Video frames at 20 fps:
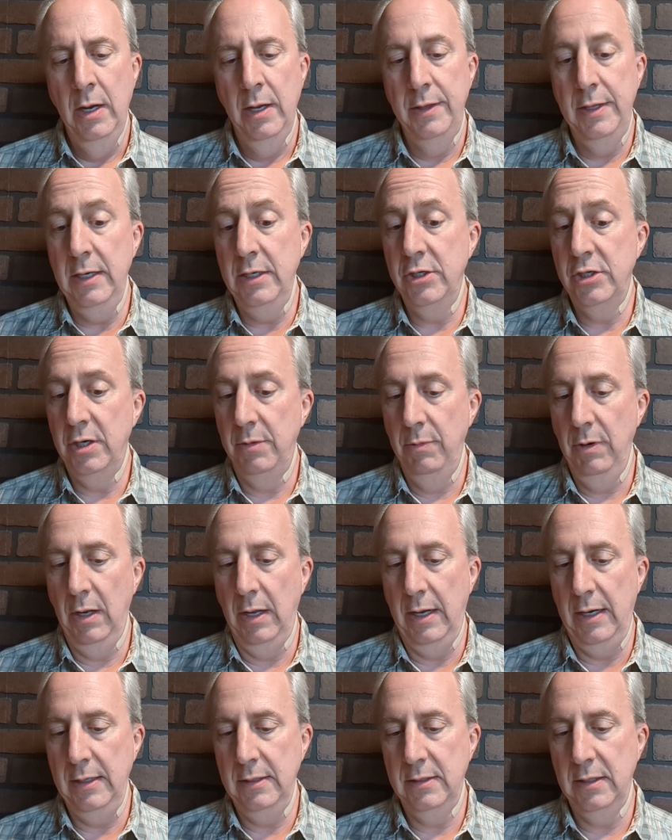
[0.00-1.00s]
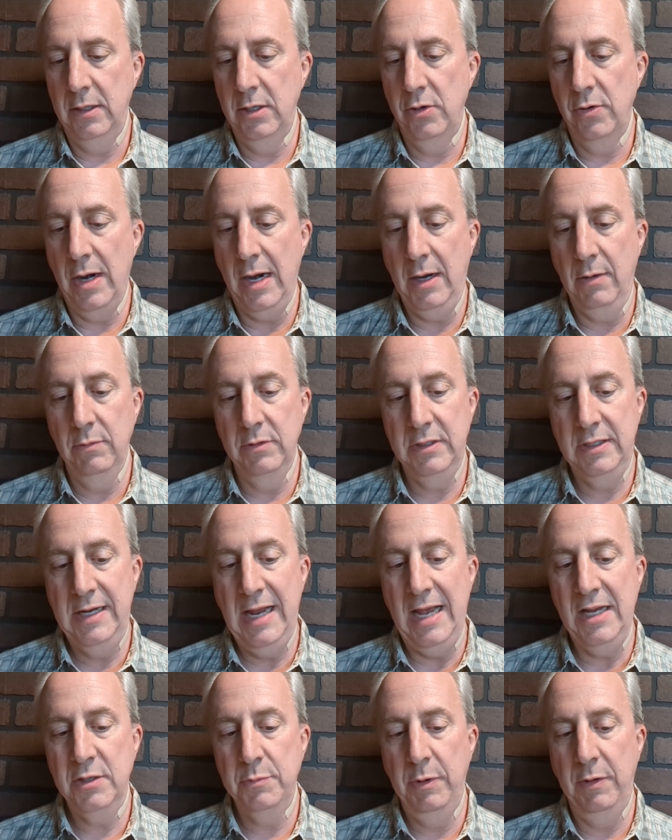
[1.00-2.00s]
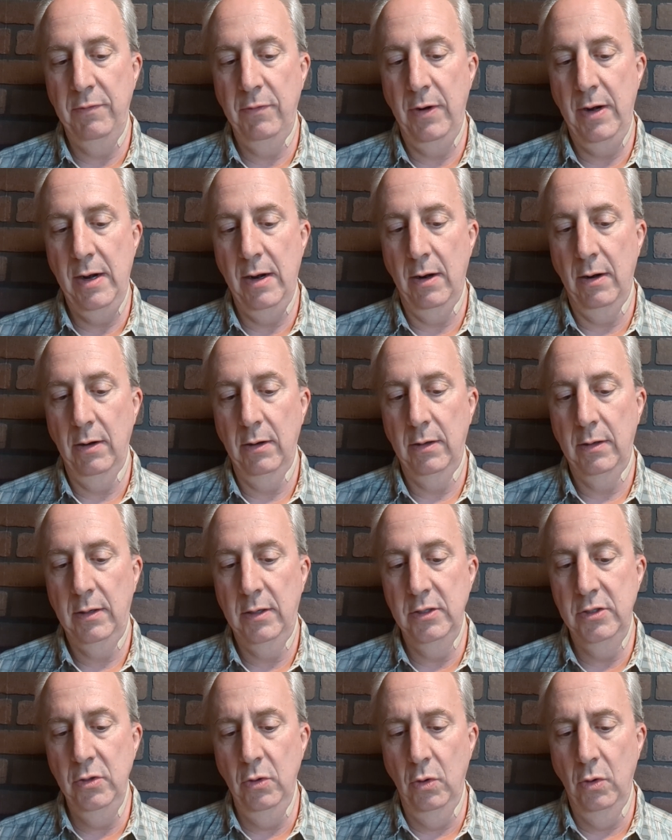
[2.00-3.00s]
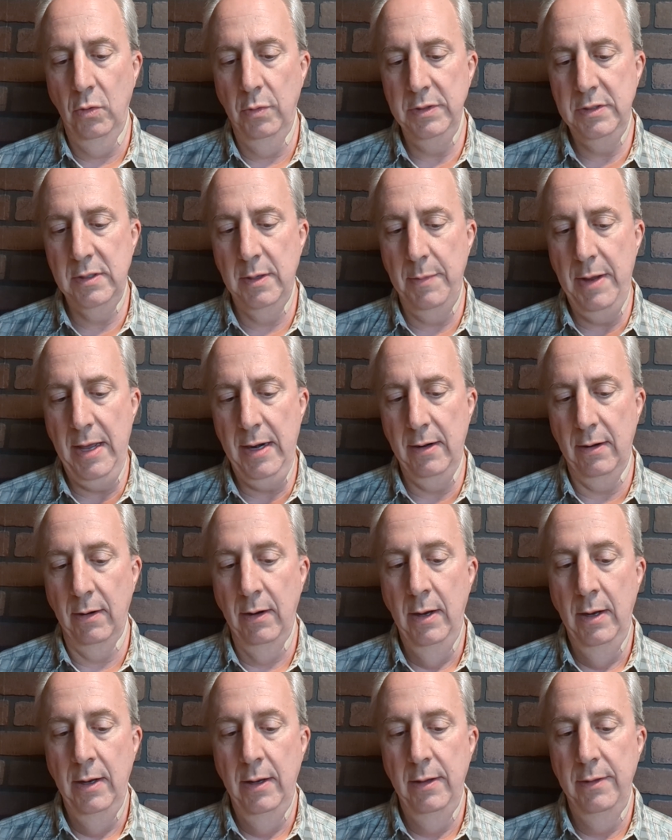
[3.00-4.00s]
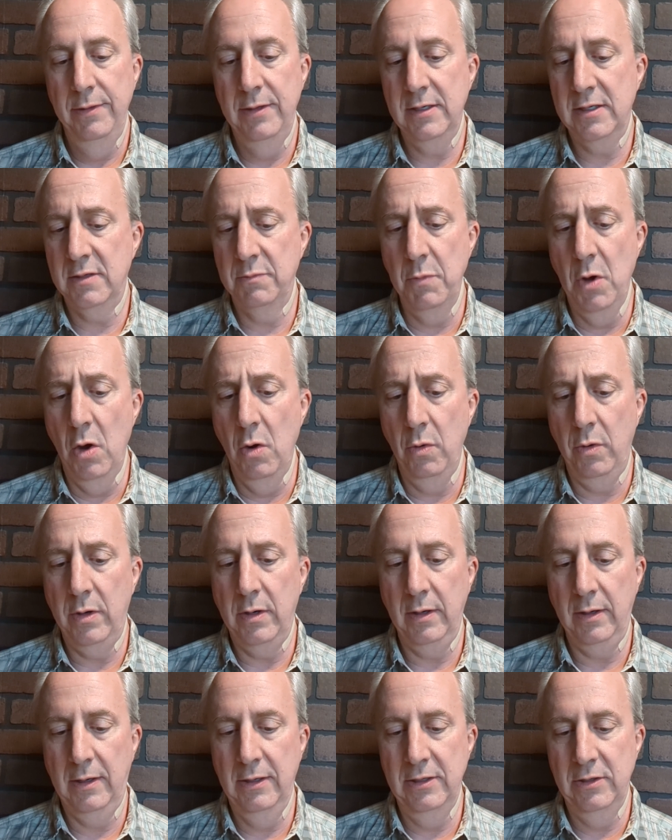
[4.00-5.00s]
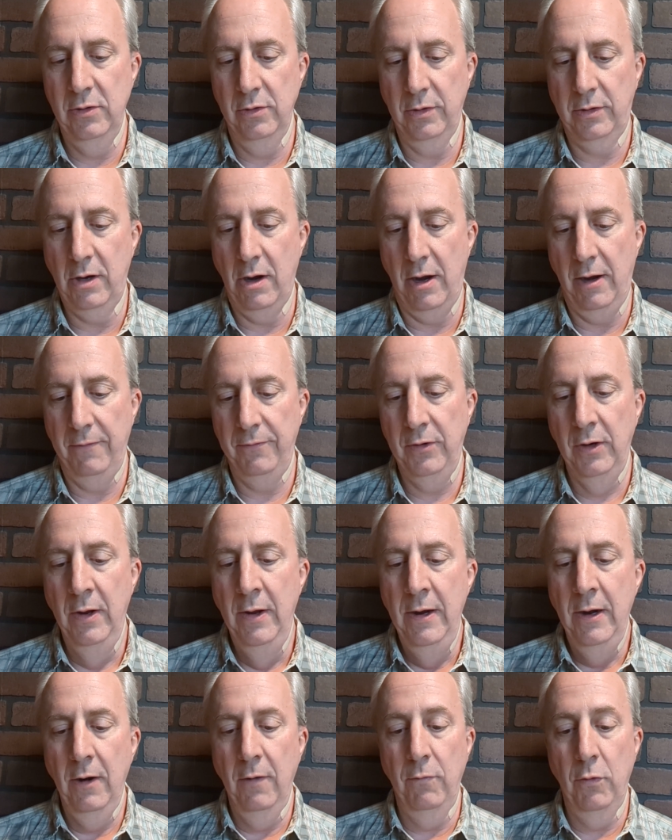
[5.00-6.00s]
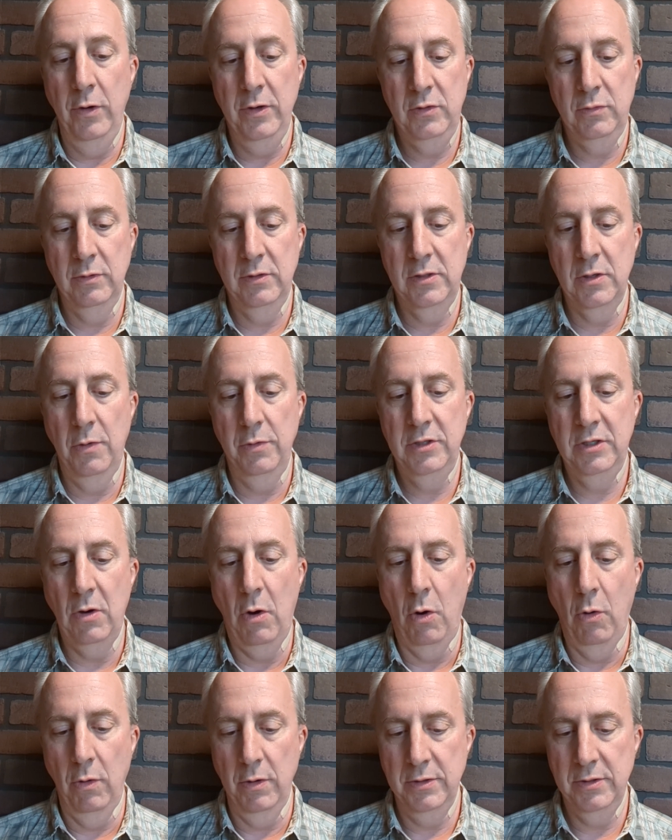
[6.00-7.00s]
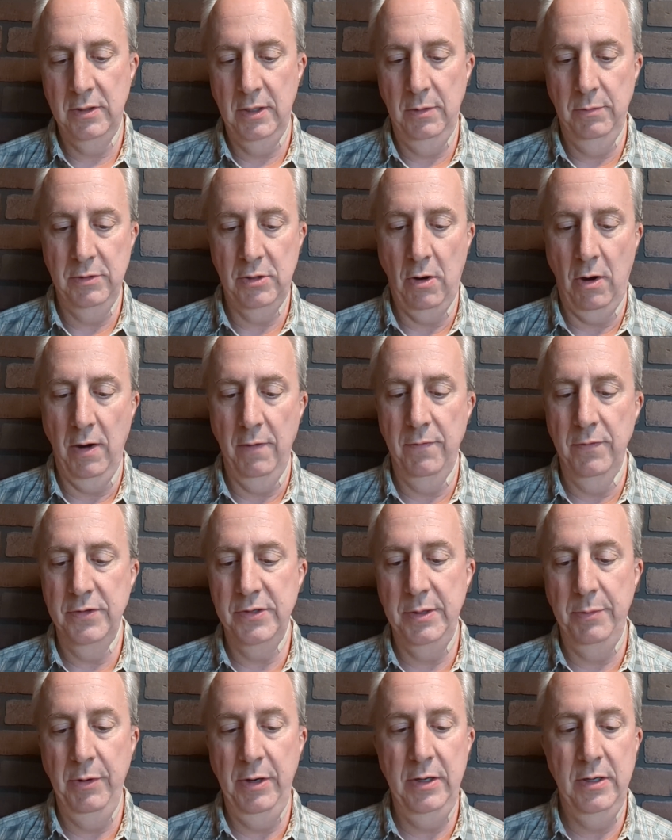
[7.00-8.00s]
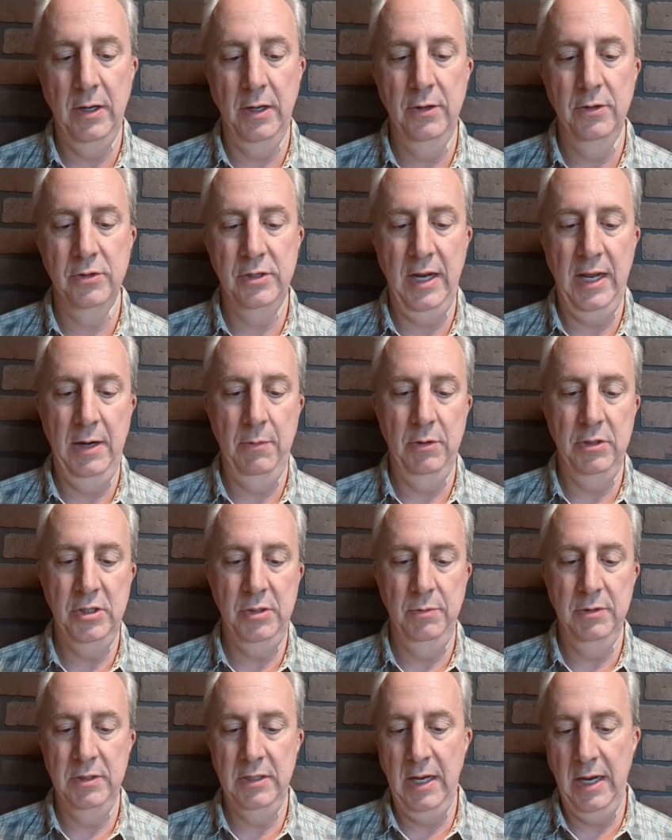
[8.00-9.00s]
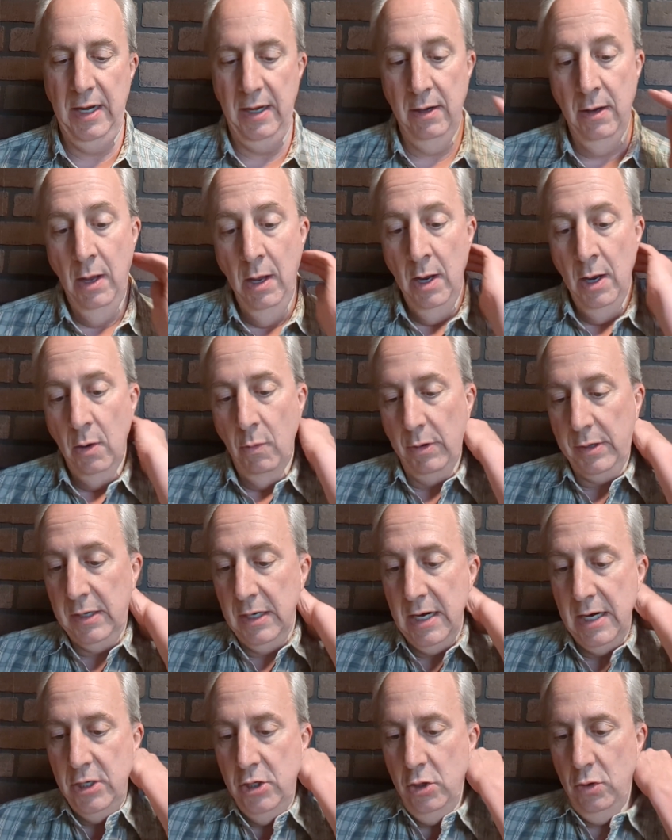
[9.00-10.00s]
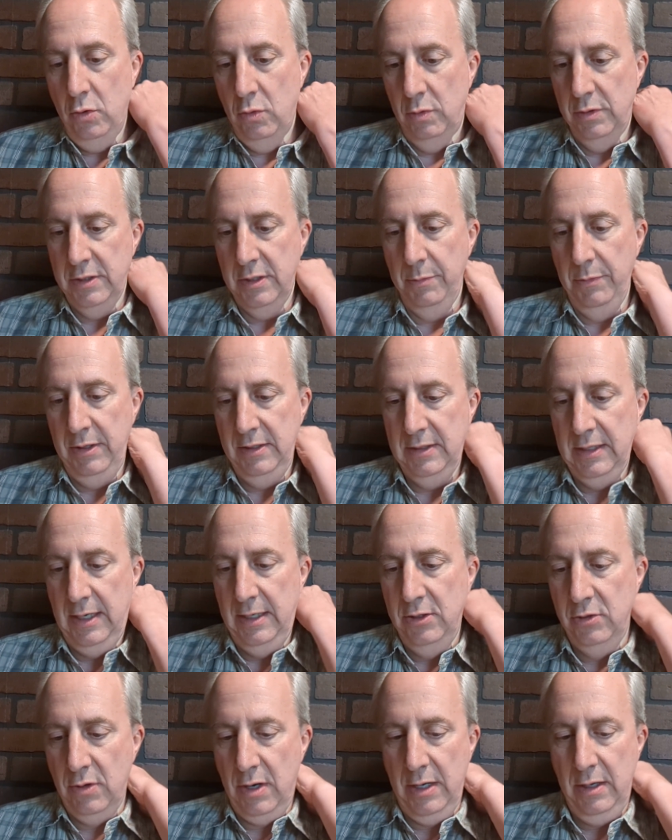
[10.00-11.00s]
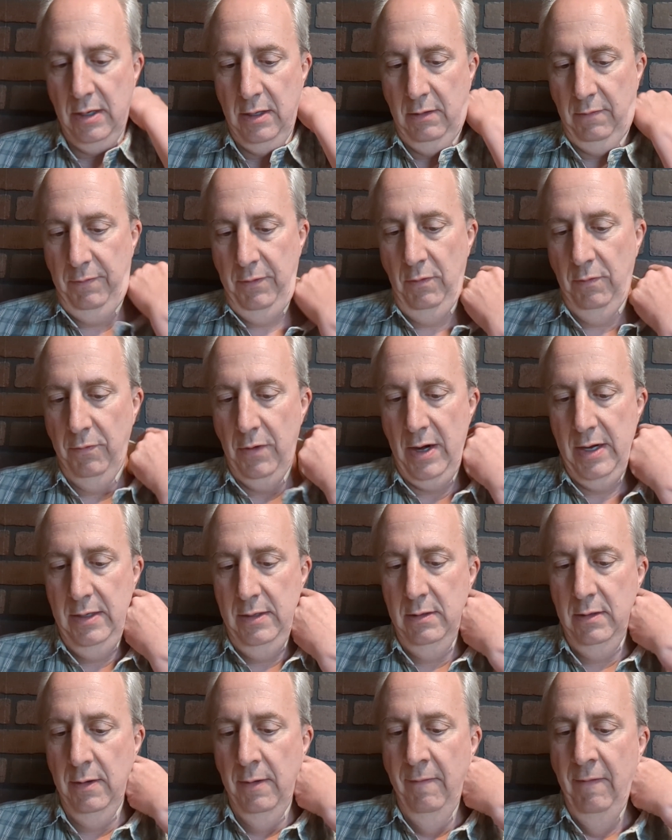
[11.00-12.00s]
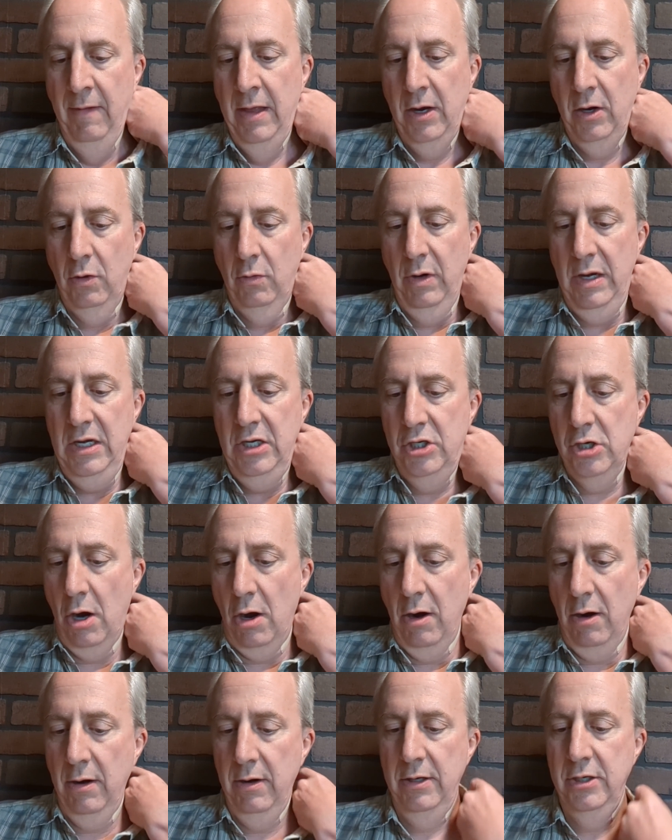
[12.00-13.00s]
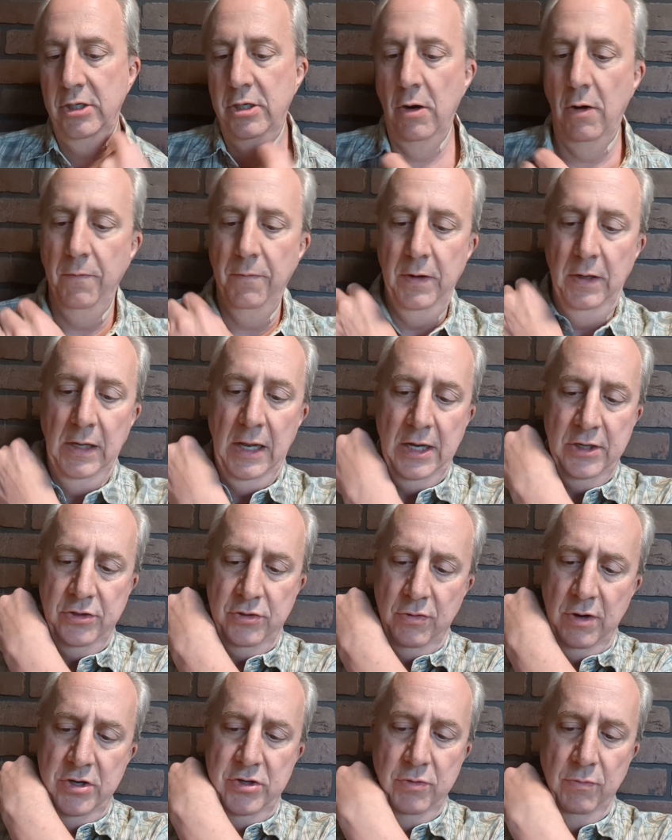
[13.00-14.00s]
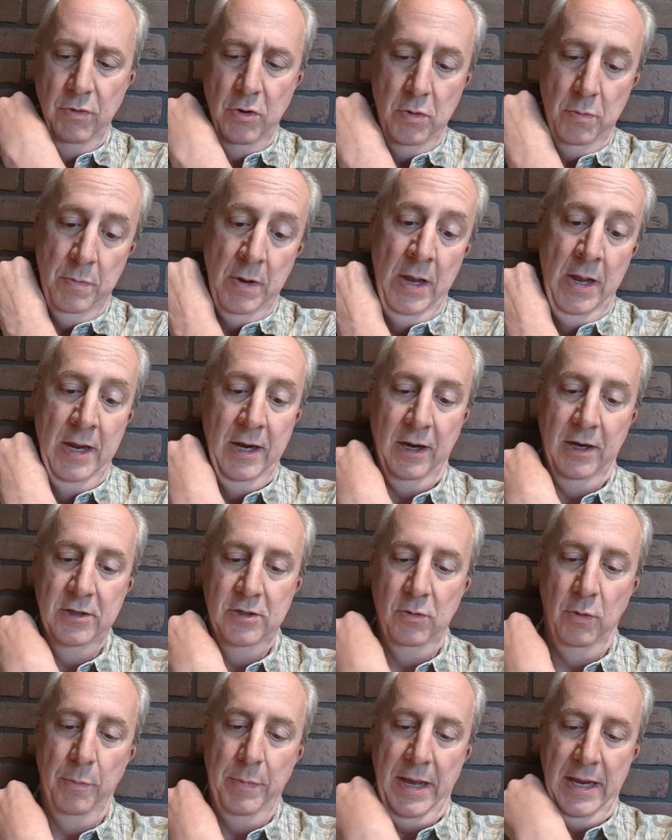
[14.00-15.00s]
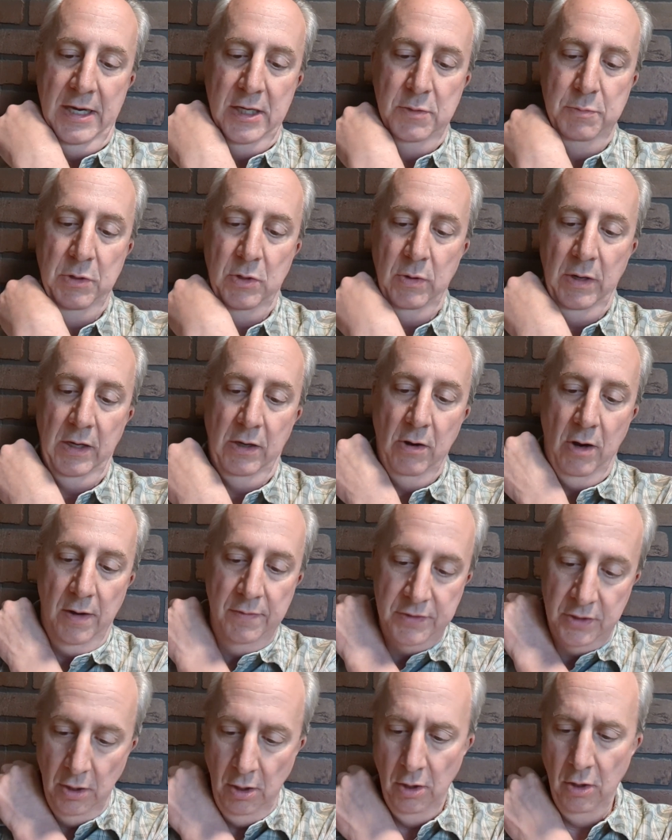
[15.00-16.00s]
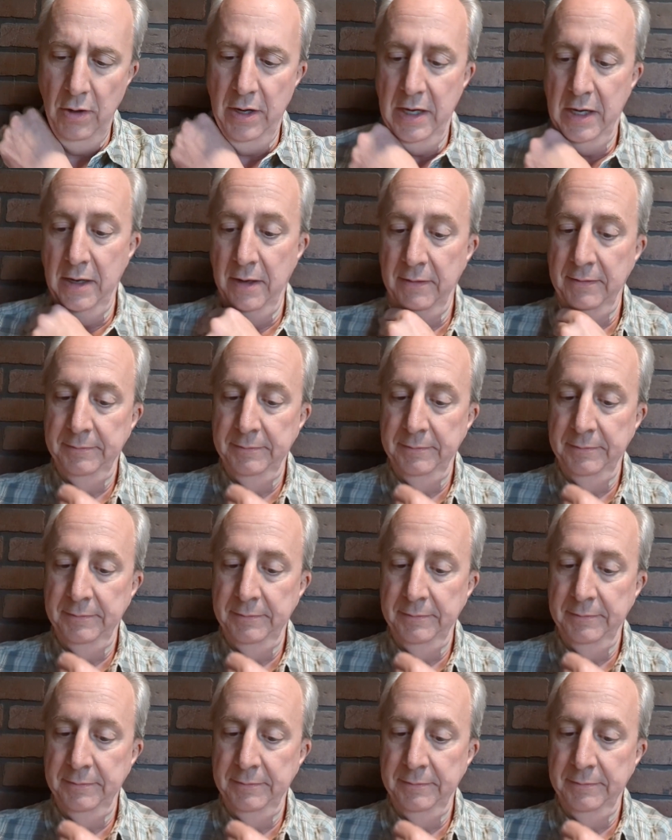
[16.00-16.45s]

Then she realized that the dragon was gasping for air. Kazul, what's the matter? The smoke, Kazul coughed. Her voice was so hoarse that it was hard for Cimorene to understand what she was saying. What can I do? Cimorene said, trying not to feel frightened green jar, shelf in last treasure room, because we'll manage between coughs. Hurry!